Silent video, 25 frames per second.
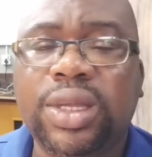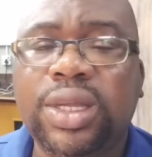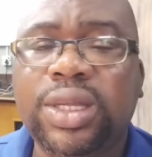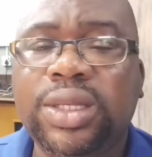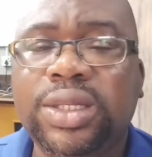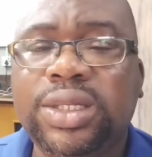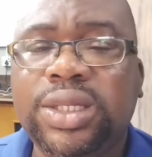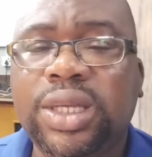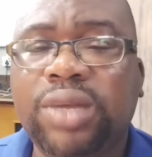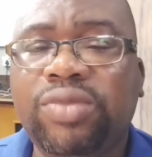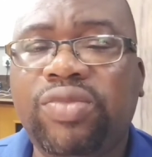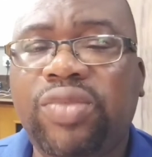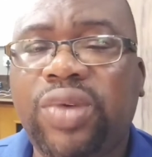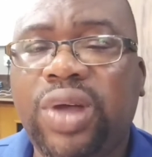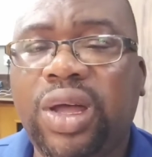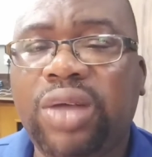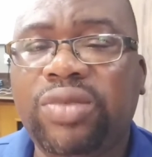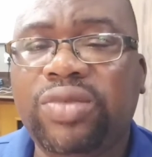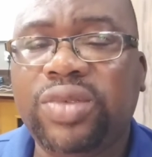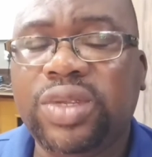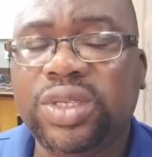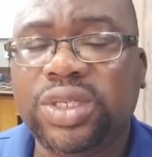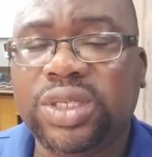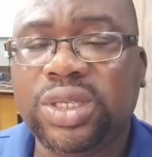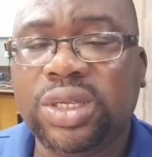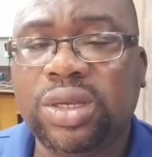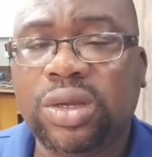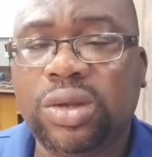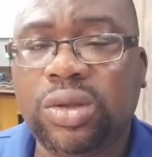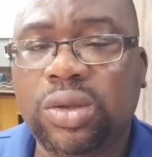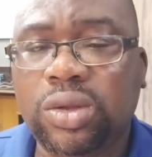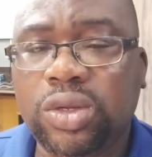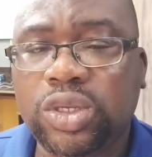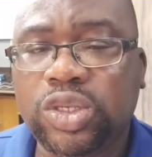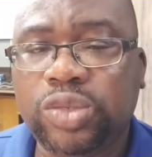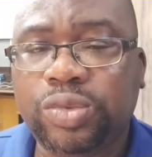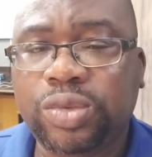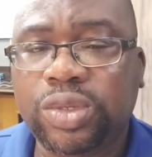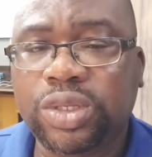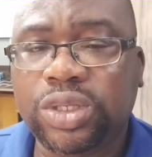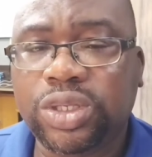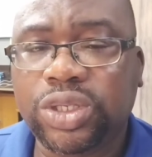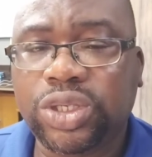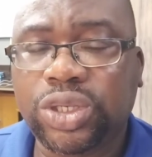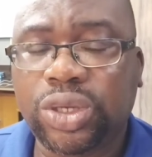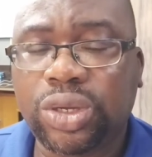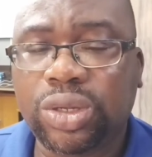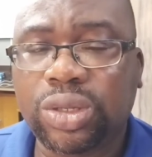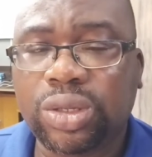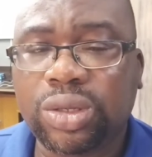intake valve is in close
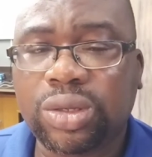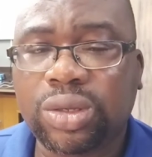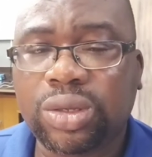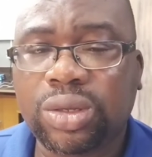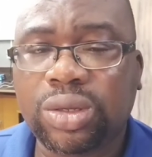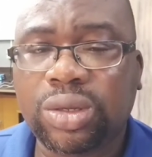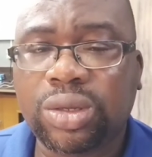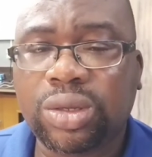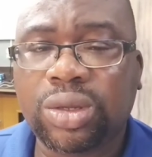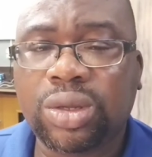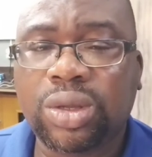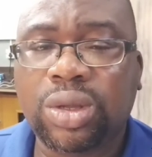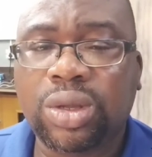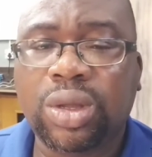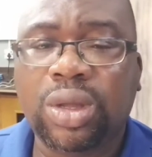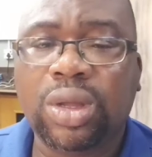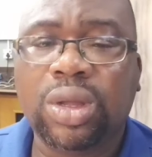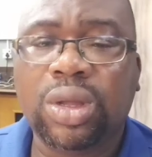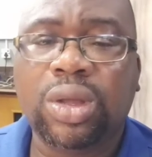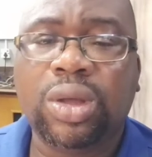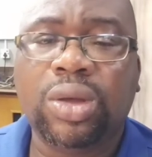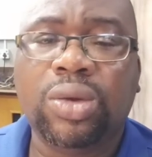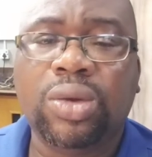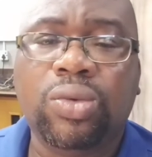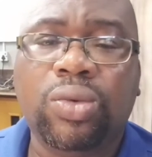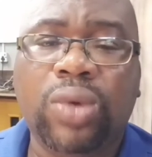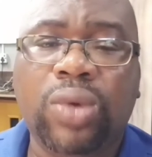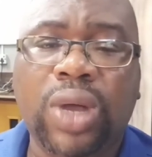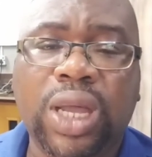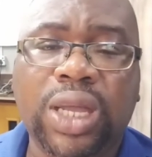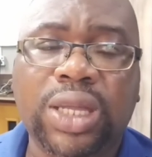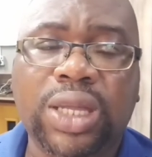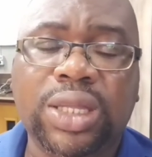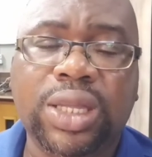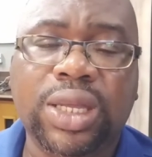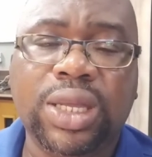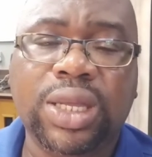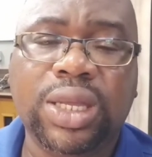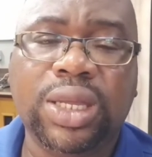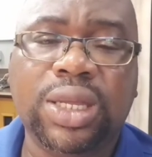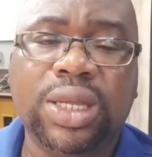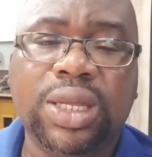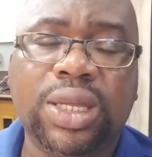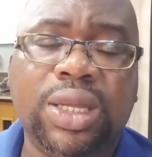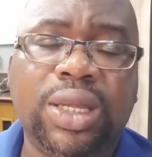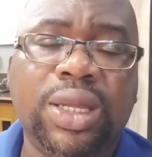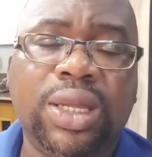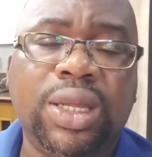position, while the